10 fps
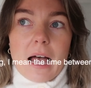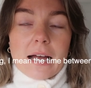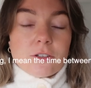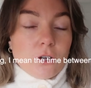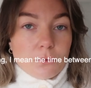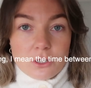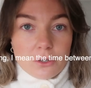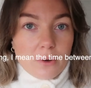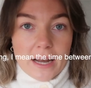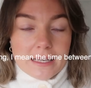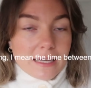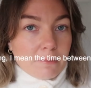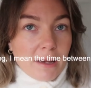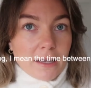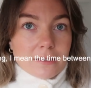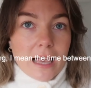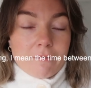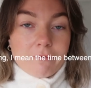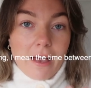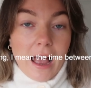I don't do any emails,
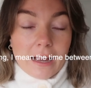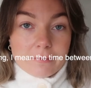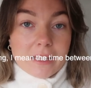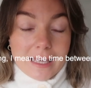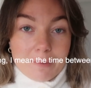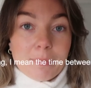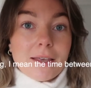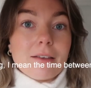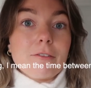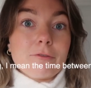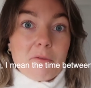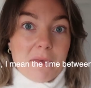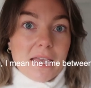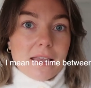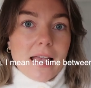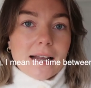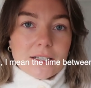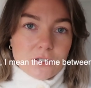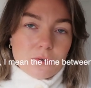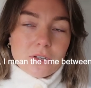I keep it for me, and
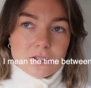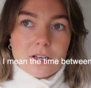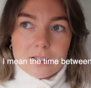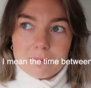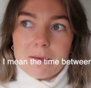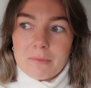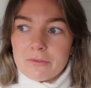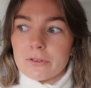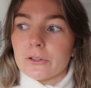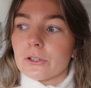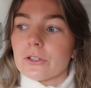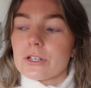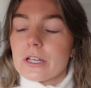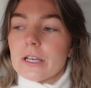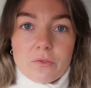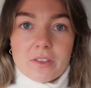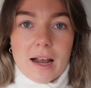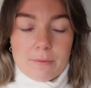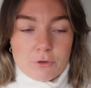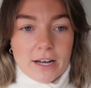I do things that are going to make me feel good. Something
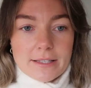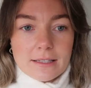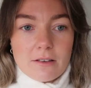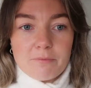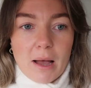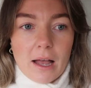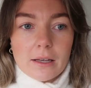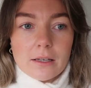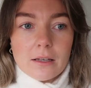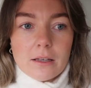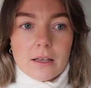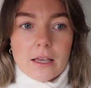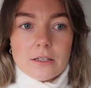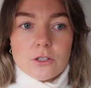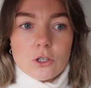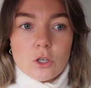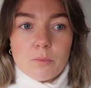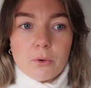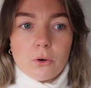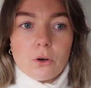that I'm trying to live by is that you
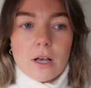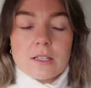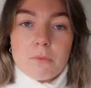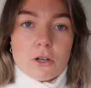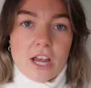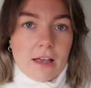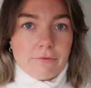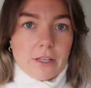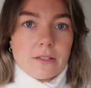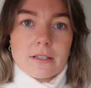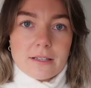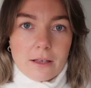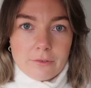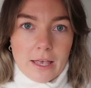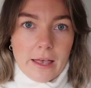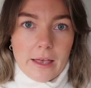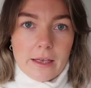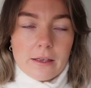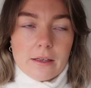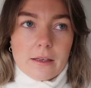put as much effort into
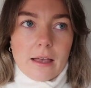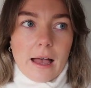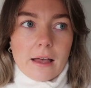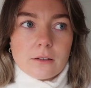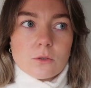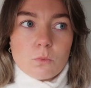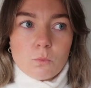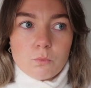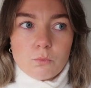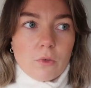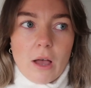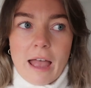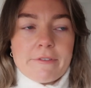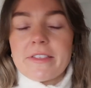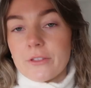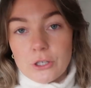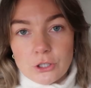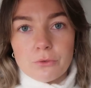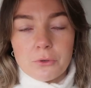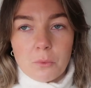self-care and everything that you
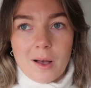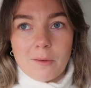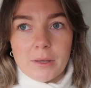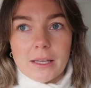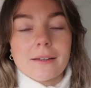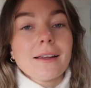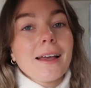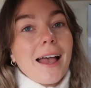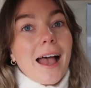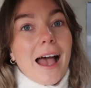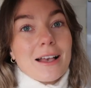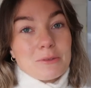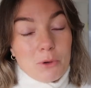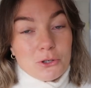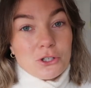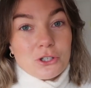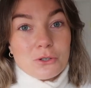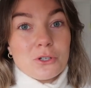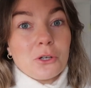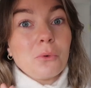do for your well-being as much as you
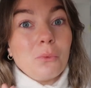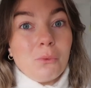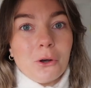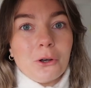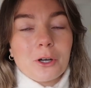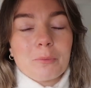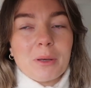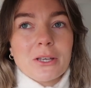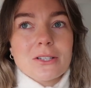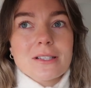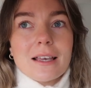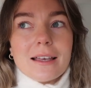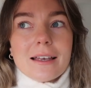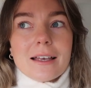do work, because